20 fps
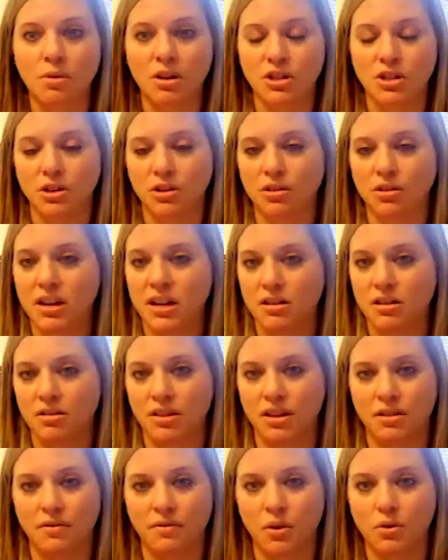Once you
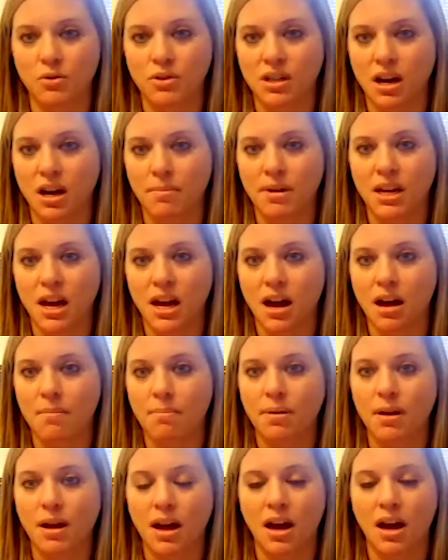hear that a vote's coming
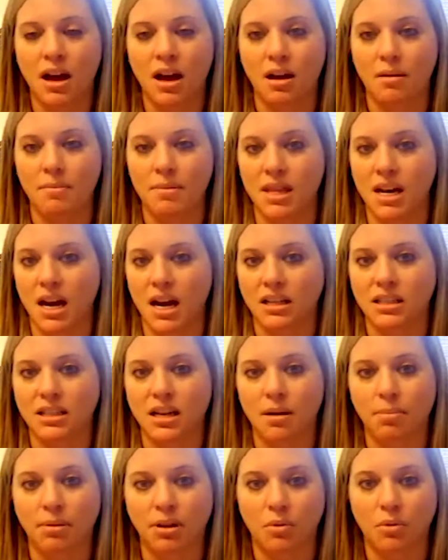up in the next
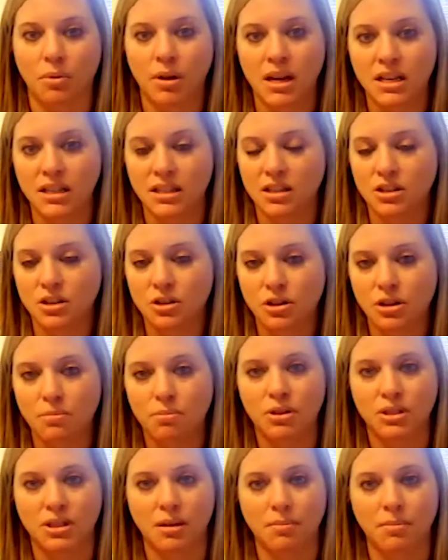couple of weeks, then you
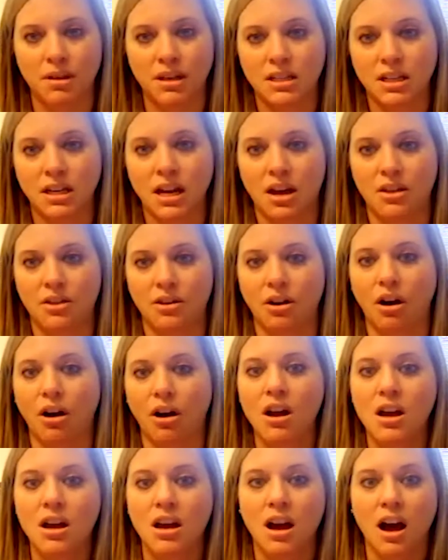can put something
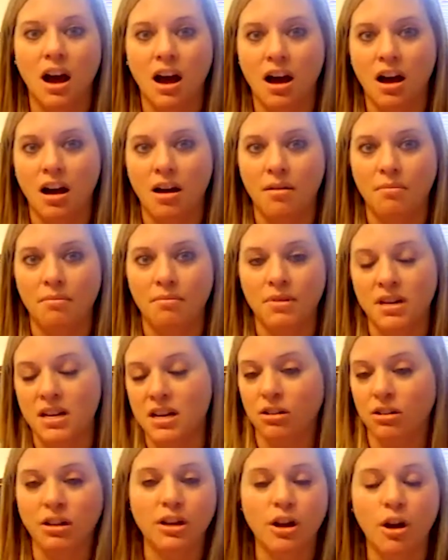together
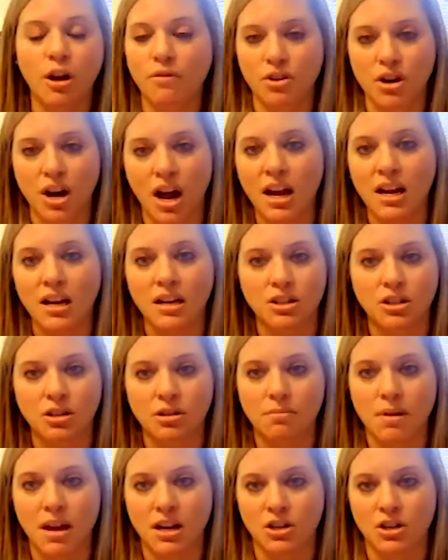nearly overnight
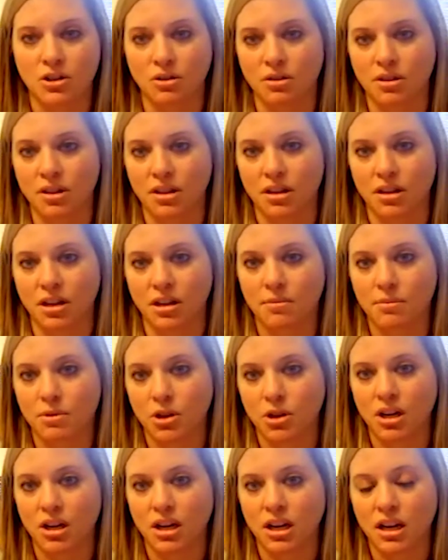to make sure that the
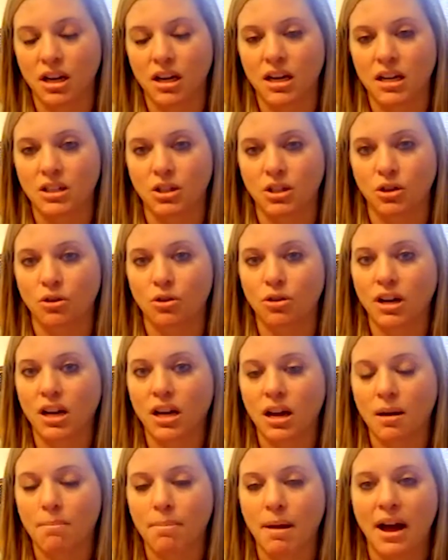community is
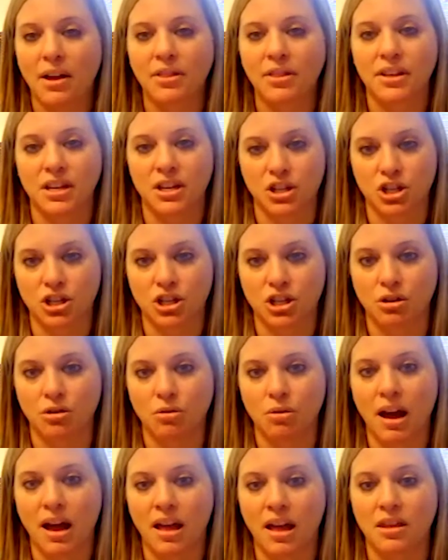learning about the
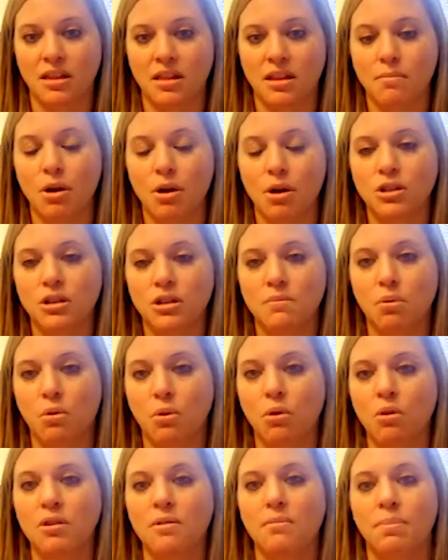issue. And then the most
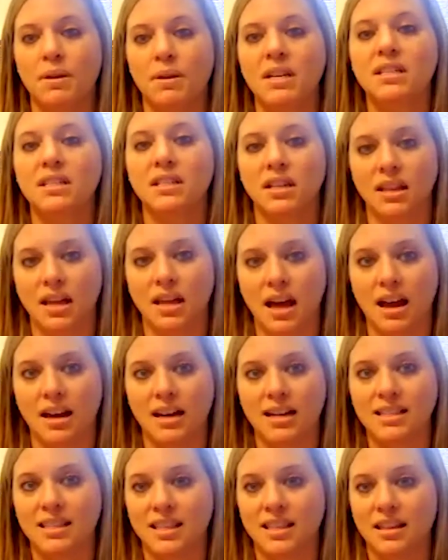important piece to
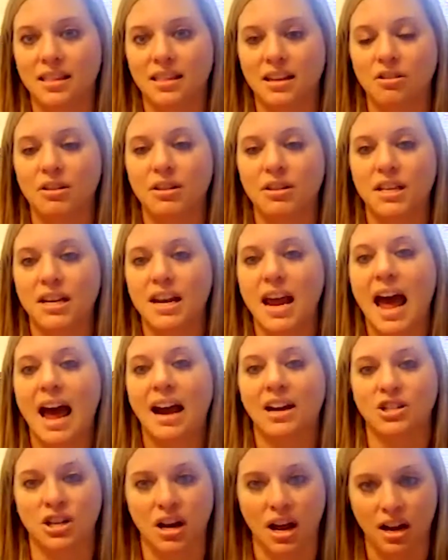that is that there is an
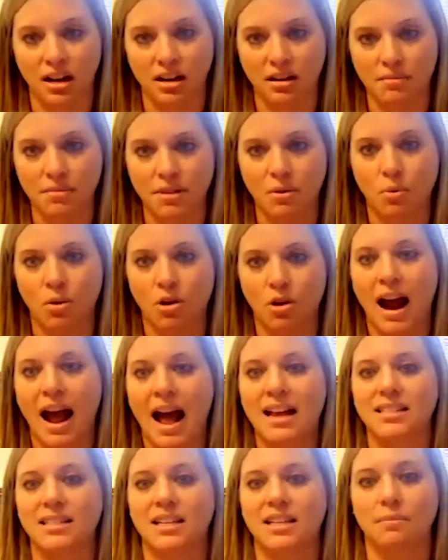action item, that we're
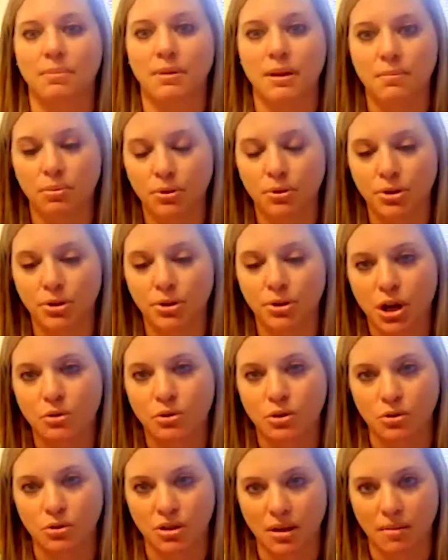asking people to go
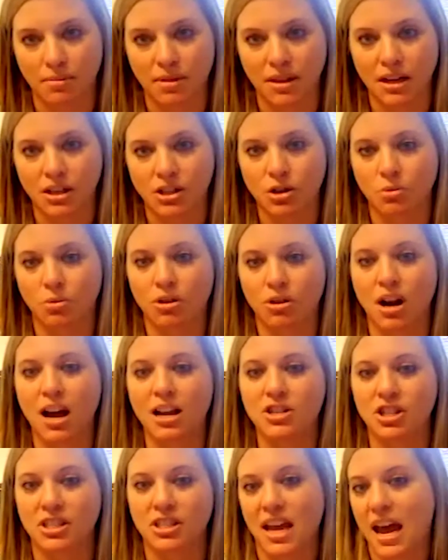do something. So we're
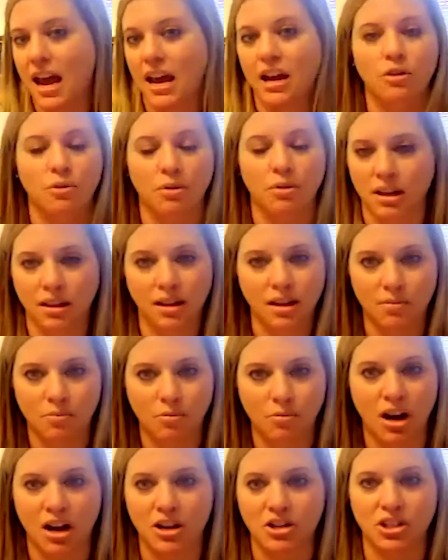not just angering
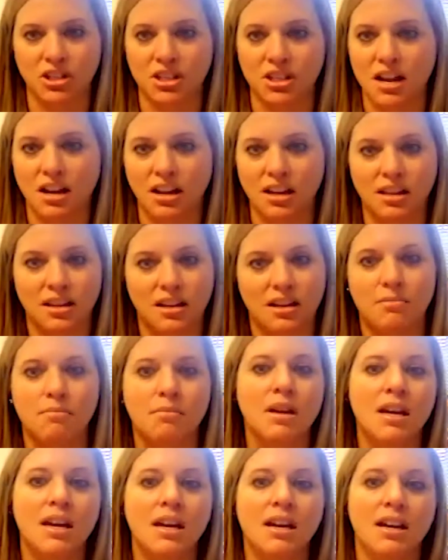them. We're not just telling
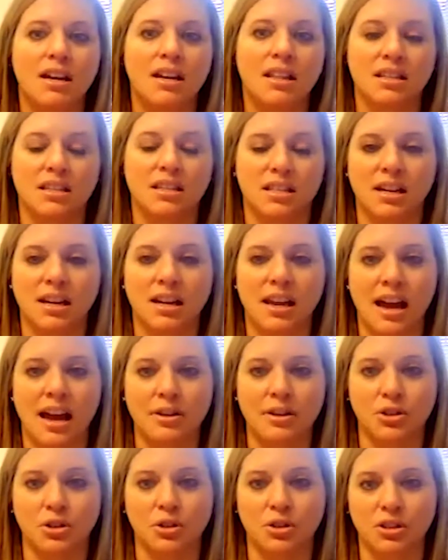them that city
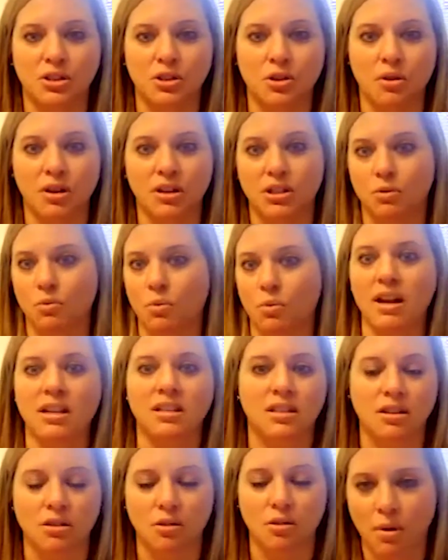council is going to
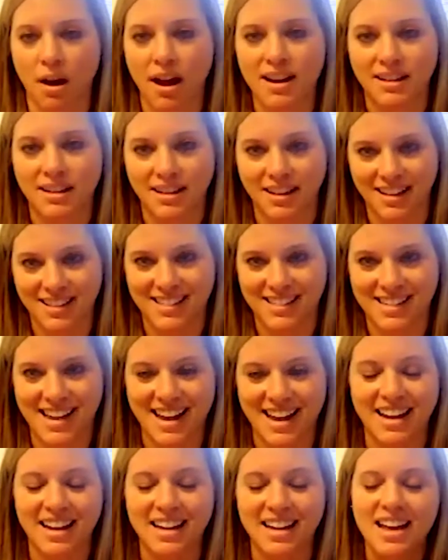raise their rent, let's
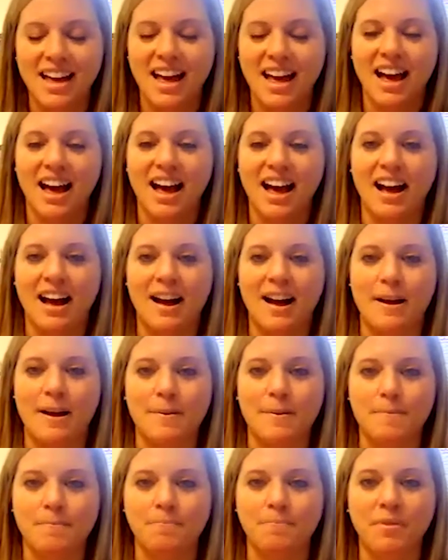say,
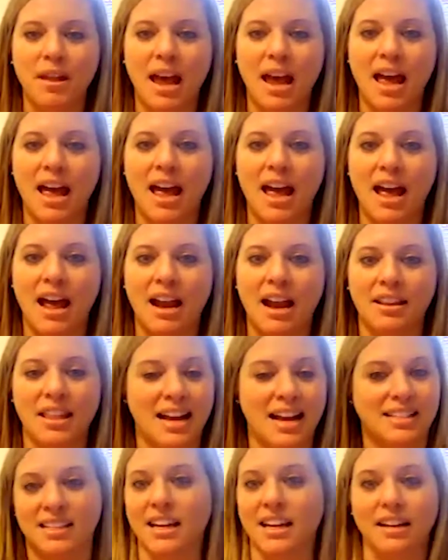and
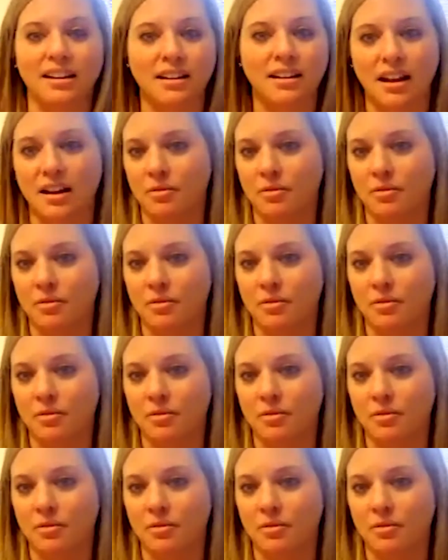that's it.